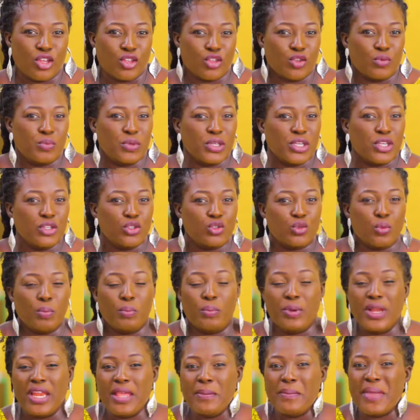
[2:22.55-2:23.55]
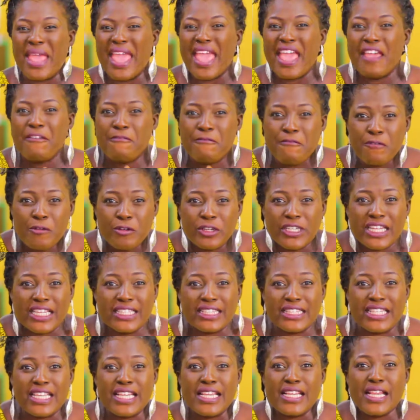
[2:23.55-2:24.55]
You begin to blame every other
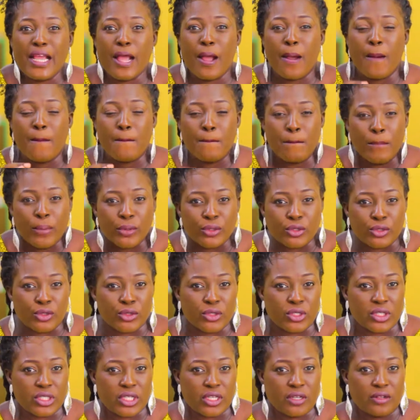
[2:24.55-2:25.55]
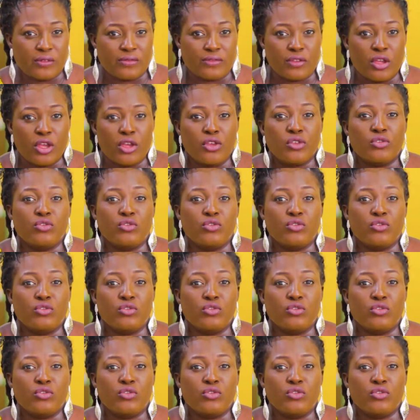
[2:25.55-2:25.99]
thing but yourself.